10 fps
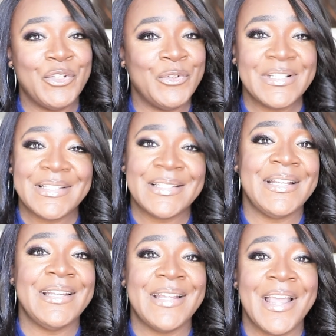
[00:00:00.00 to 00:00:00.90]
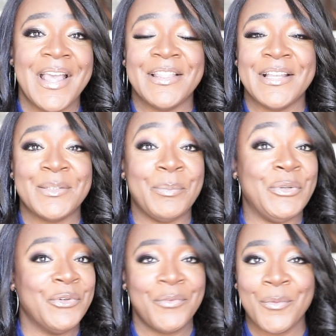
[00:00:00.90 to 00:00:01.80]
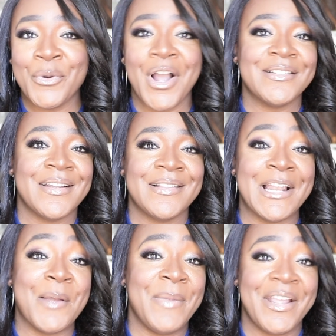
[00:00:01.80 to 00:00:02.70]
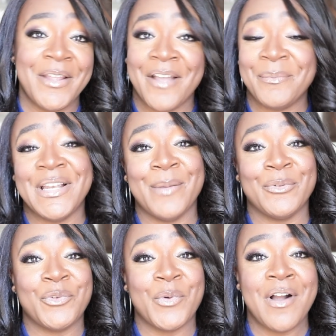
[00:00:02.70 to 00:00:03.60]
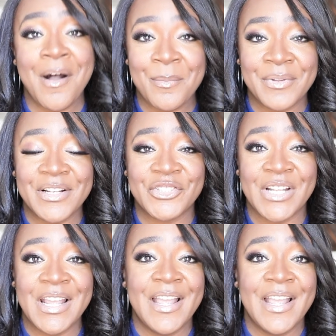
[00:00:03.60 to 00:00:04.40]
You just see this beautiful project that I may have been able to accomplish.